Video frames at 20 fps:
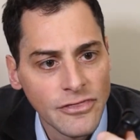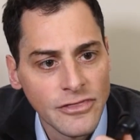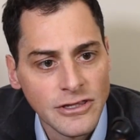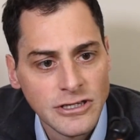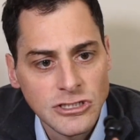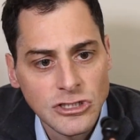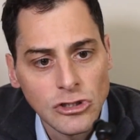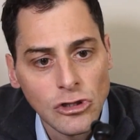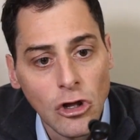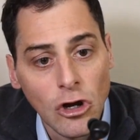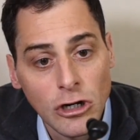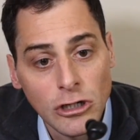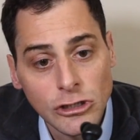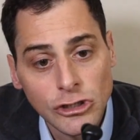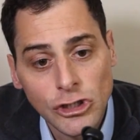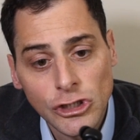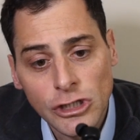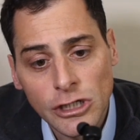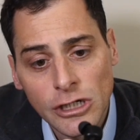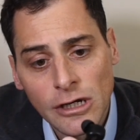this
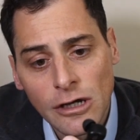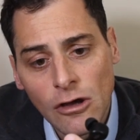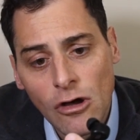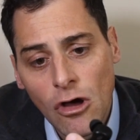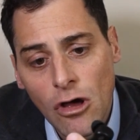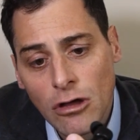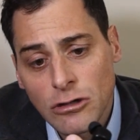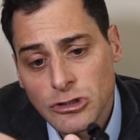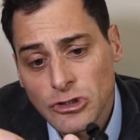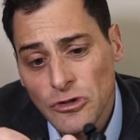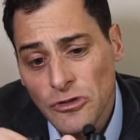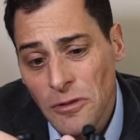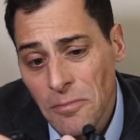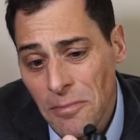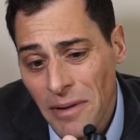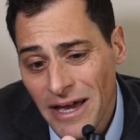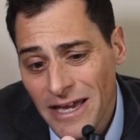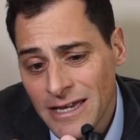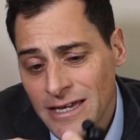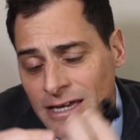large. Also, the
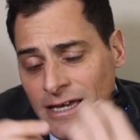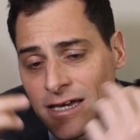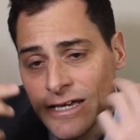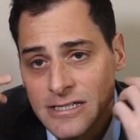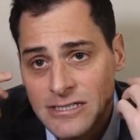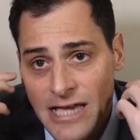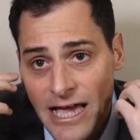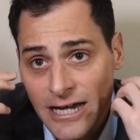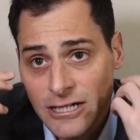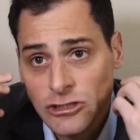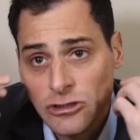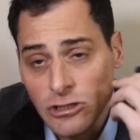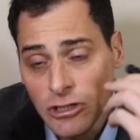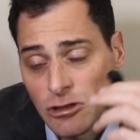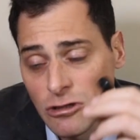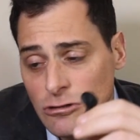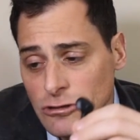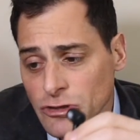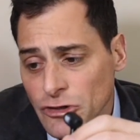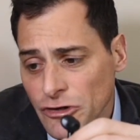mic is actually
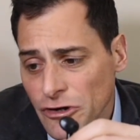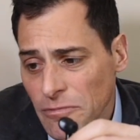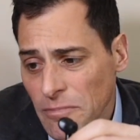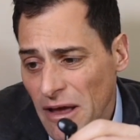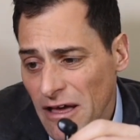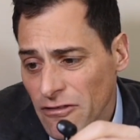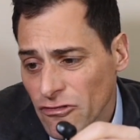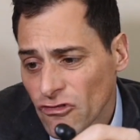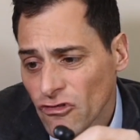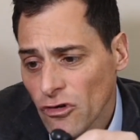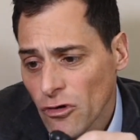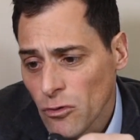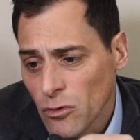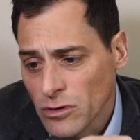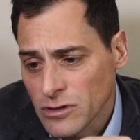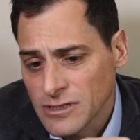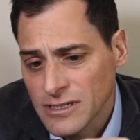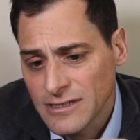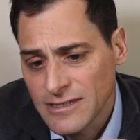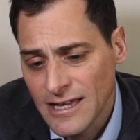closer to your mouth,
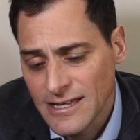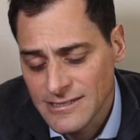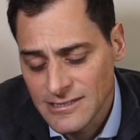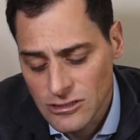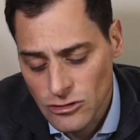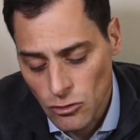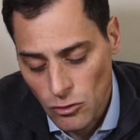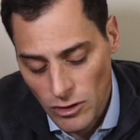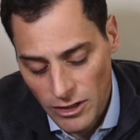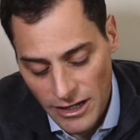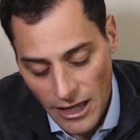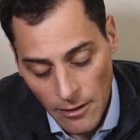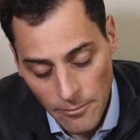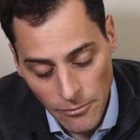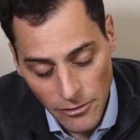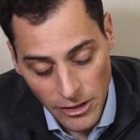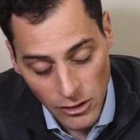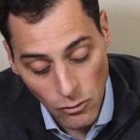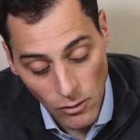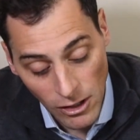so it tends to work
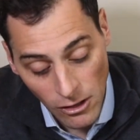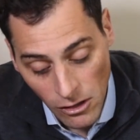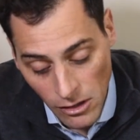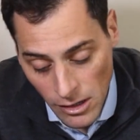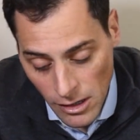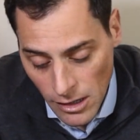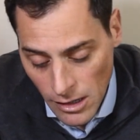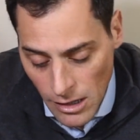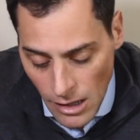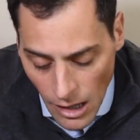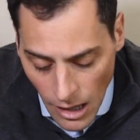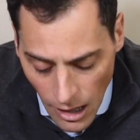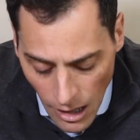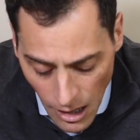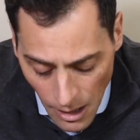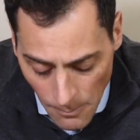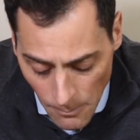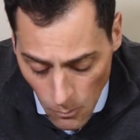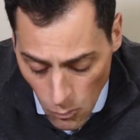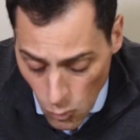out pretty well.
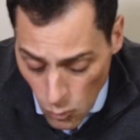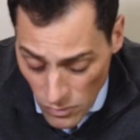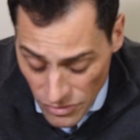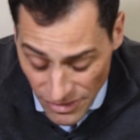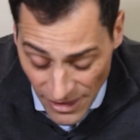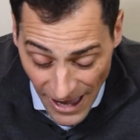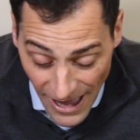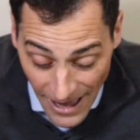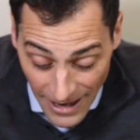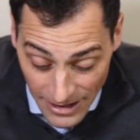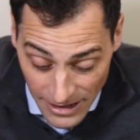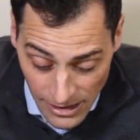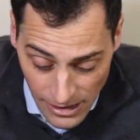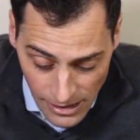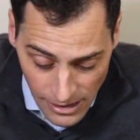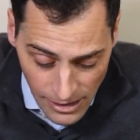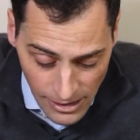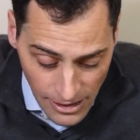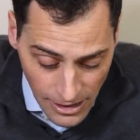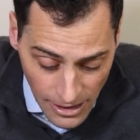With that,
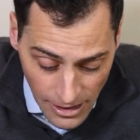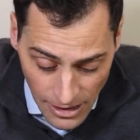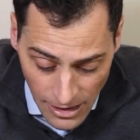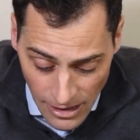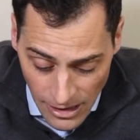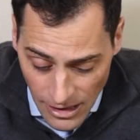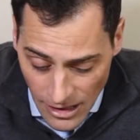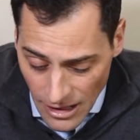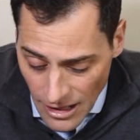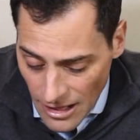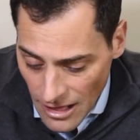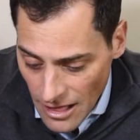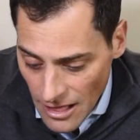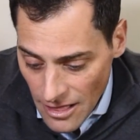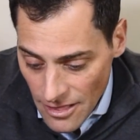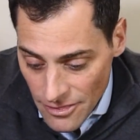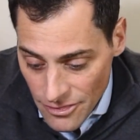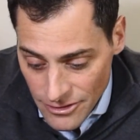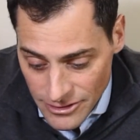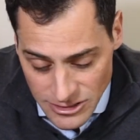
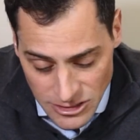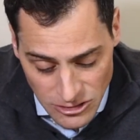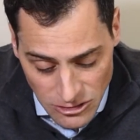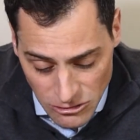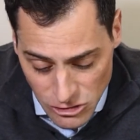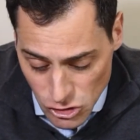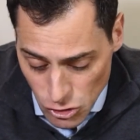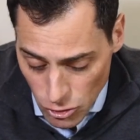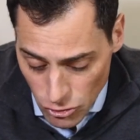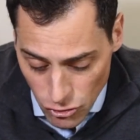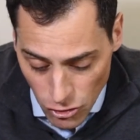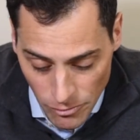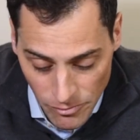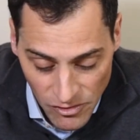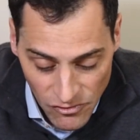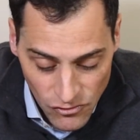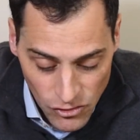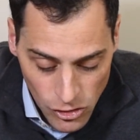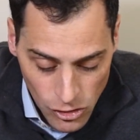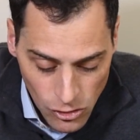this is our short-term
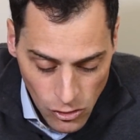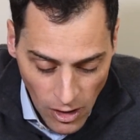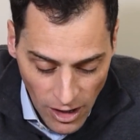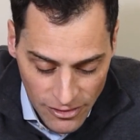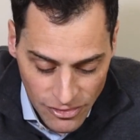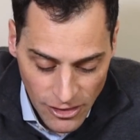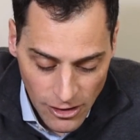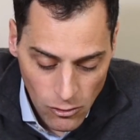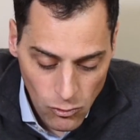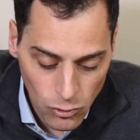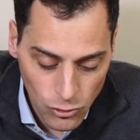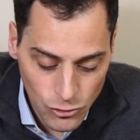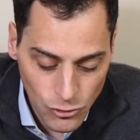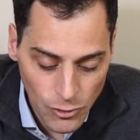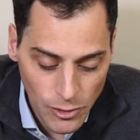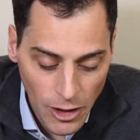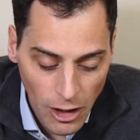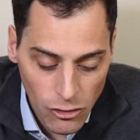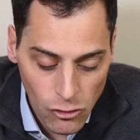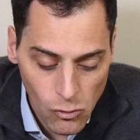review. I think we'll
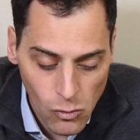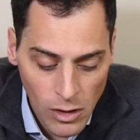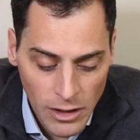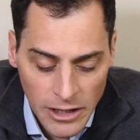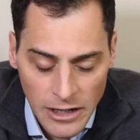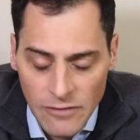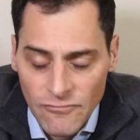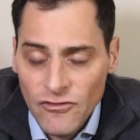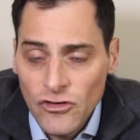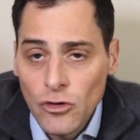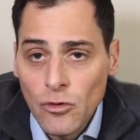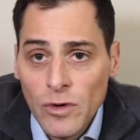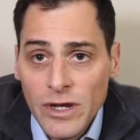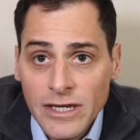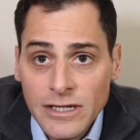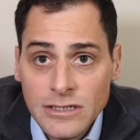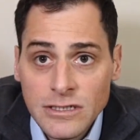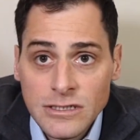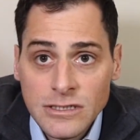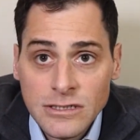do another one in a few
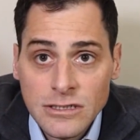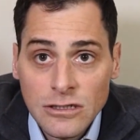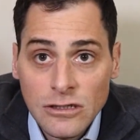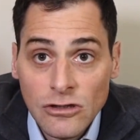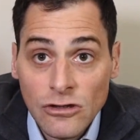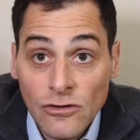weeks